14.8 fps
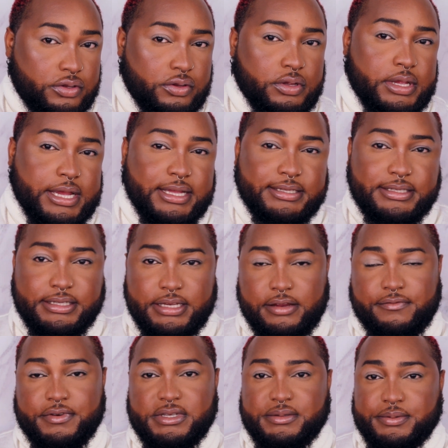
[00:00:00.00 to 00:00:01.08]
you guys the
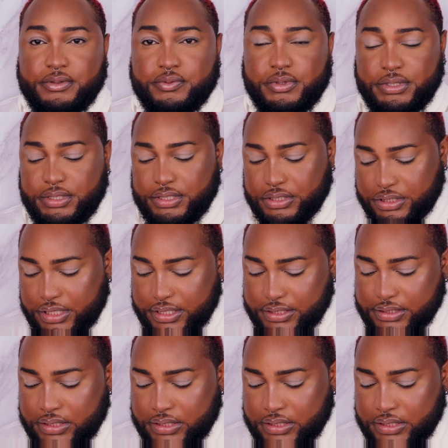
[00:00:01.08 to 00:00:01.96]
difference between these shades.